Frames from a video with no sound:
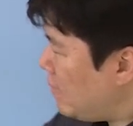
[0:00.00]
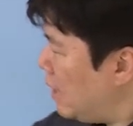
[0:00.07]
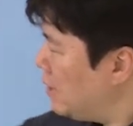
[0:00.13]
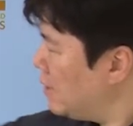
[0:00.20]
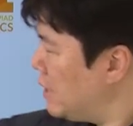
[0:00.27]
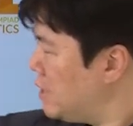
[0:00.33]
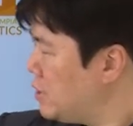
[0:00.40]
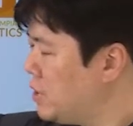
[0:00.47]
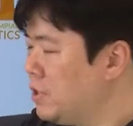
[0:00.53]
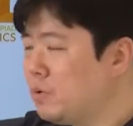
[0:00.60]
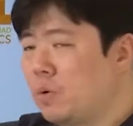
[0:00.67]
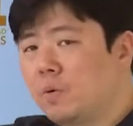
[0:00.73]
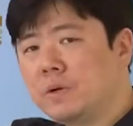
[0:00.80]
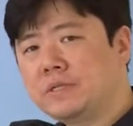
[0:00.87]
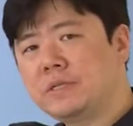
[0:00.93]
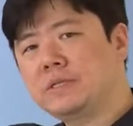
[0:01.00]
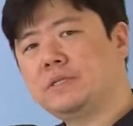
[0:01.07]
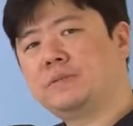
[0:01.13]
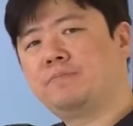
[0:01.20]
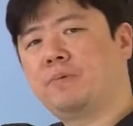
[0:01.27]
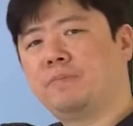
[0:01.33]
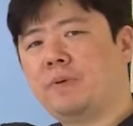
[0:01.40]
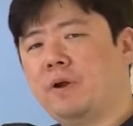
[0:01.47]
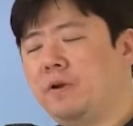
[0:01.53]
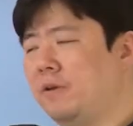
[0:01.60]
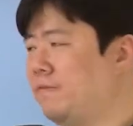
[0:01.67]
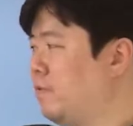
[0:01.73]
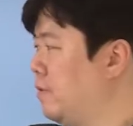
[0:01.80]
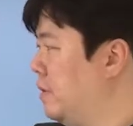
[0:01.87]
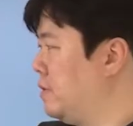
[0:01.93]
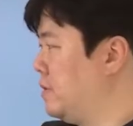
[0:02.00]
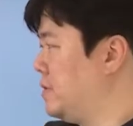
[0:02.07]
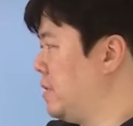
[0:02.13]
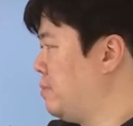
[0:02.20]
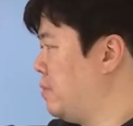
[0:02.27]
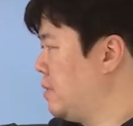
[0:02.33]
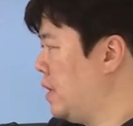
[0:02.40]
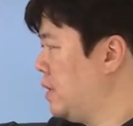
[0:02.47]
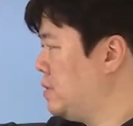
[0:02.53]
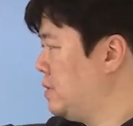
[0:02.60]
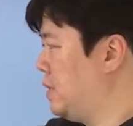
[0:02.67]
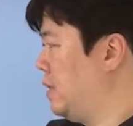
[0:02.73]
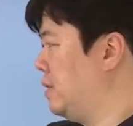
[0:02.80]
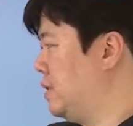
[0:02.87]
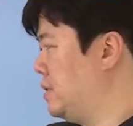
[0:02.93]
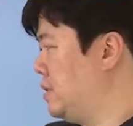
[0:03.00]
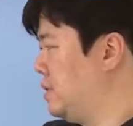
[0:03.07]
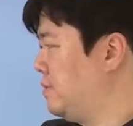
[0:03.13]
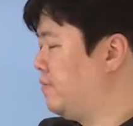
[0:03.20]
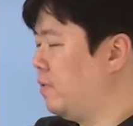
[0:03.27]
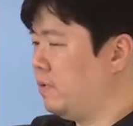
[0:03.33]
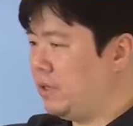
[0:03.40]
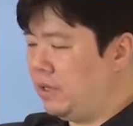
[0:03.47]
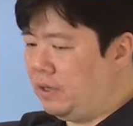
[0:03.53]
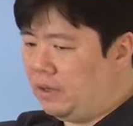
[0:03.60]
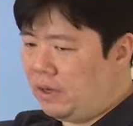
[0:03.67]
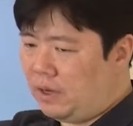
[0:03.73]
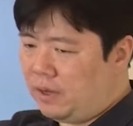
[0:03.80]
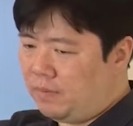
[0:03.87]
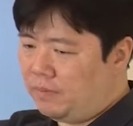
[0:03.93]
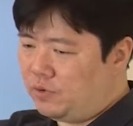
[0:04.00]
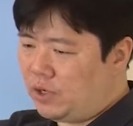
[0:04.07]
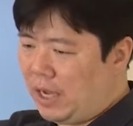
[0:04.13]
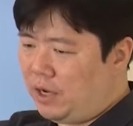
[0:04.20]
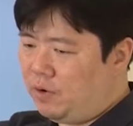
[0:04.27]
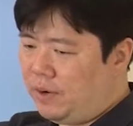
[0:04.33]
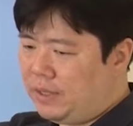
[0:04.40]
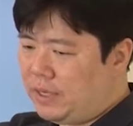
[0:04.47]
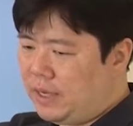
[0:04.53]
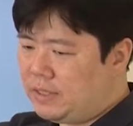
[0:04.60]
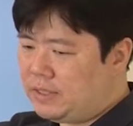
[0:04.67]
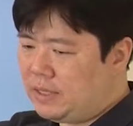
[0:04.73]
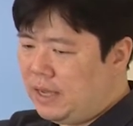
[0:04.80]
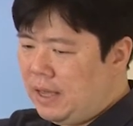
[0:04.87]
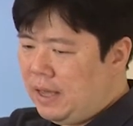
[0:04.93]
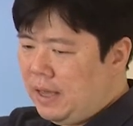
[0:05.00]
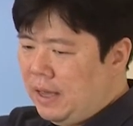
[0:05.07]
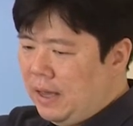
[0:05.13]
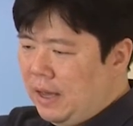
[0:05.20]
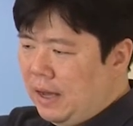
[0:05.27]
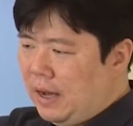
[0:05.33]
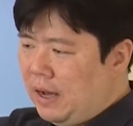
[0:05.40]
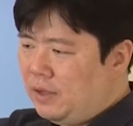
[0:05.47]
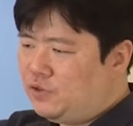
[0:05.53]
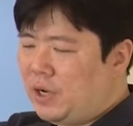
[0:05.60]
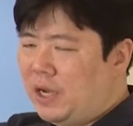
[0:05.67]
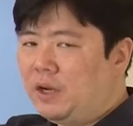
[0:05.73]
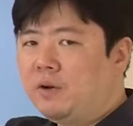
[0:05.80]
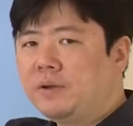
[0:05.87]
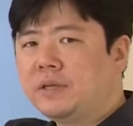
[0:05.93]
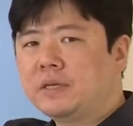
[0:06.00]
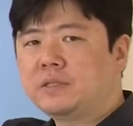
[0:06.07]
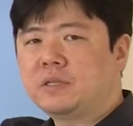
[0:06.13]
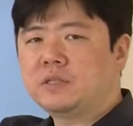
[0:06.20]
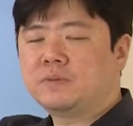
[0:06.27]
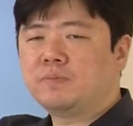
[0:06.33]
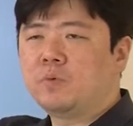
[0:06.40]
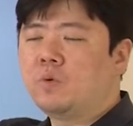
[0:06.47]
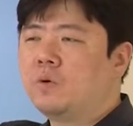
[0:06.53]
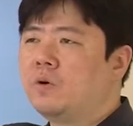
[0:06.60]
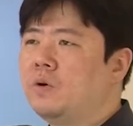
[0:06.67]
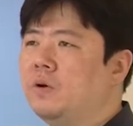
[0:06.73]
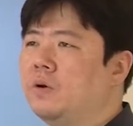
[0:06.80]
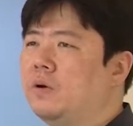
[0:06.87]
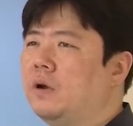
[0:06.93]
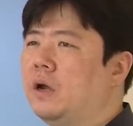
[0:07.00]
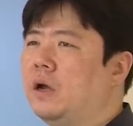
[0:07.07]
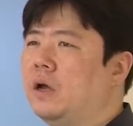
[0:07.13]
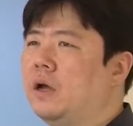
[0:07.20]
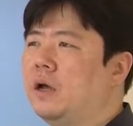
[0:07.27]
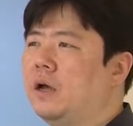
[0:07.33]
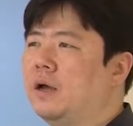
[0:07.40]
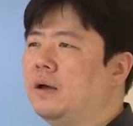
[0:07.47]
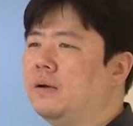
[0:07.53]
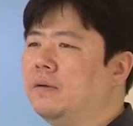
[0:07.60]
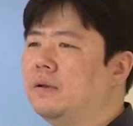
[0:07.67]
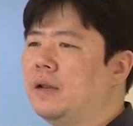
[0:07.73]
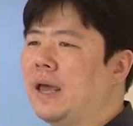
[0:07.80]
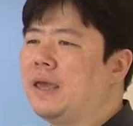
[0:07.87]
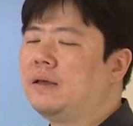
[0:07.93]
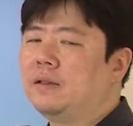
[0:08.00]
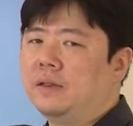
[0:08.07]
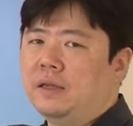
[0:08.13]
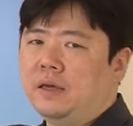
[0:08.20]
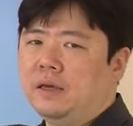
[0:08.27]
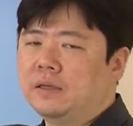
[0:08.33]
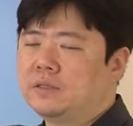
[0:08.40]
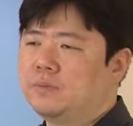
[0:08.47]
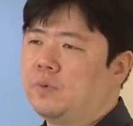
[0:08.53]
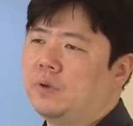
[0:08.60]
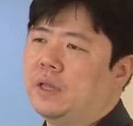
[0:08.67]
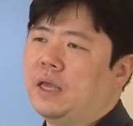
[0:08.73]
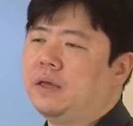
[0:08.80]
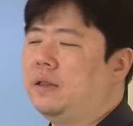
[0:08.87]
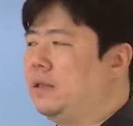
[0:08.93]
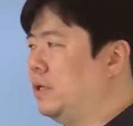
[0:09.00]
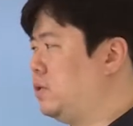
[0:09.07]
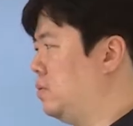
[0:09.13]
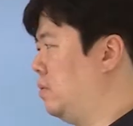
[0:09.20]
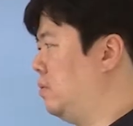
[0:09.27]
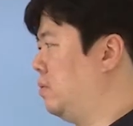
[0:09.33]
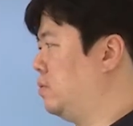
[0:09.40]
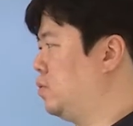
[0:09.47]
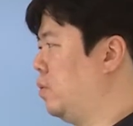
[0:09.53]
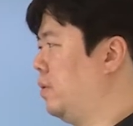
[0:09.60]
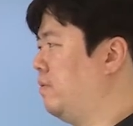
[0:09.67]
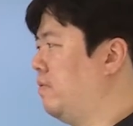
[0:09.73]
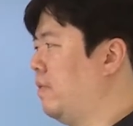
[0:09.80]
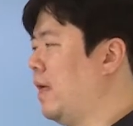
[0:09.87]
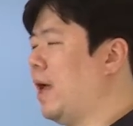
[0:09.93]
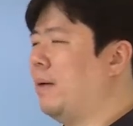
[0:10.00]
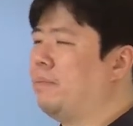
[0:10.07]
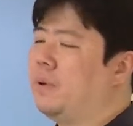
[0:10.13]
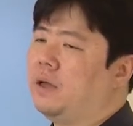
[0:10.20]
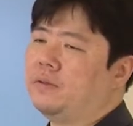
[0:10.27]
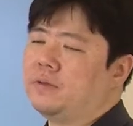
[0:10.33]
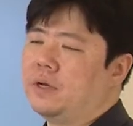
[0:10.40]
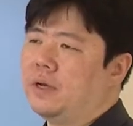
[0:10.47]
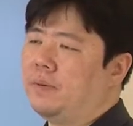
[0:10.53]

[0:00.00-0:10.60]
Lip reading: these two courses prepare you for the December test, and this is for the January test. January test is more likely. It's more likely that you'll join for that, but